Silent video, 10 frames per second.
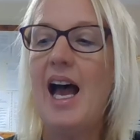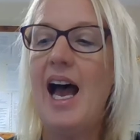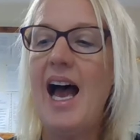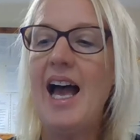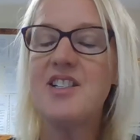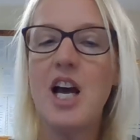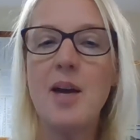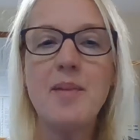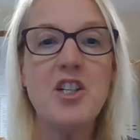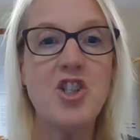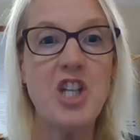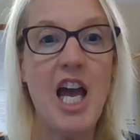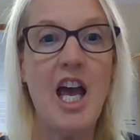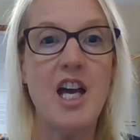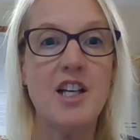And I'm going to
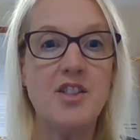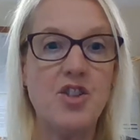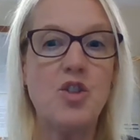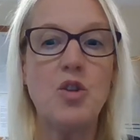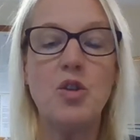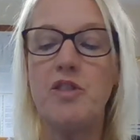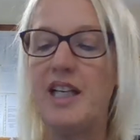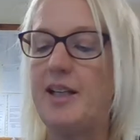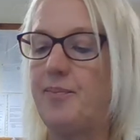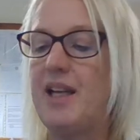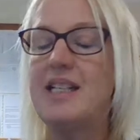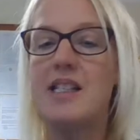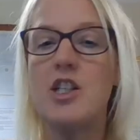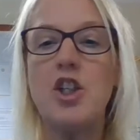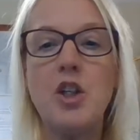share a story. It's
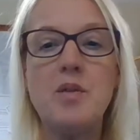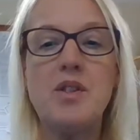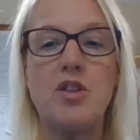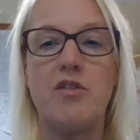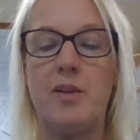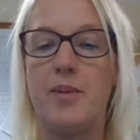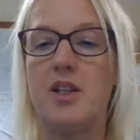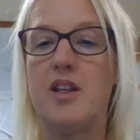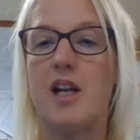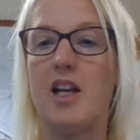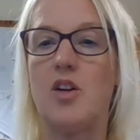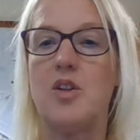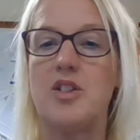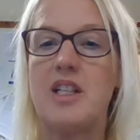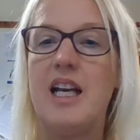a new storybook that I got.